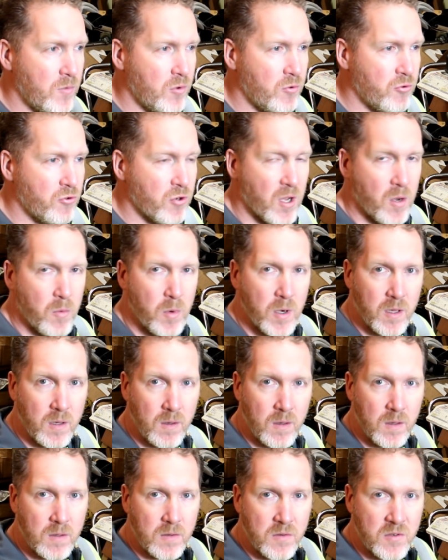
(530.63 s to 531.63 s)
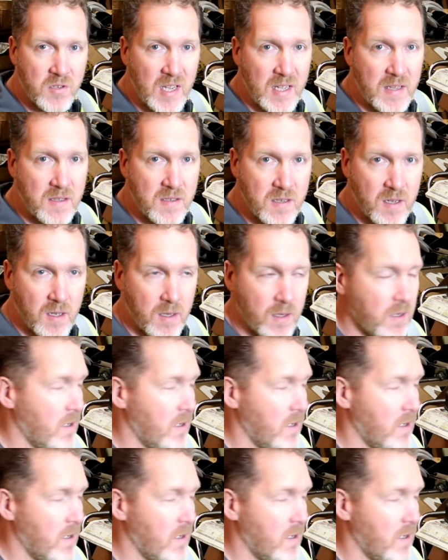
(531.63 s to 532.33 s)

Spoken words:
trigger wheel sensor.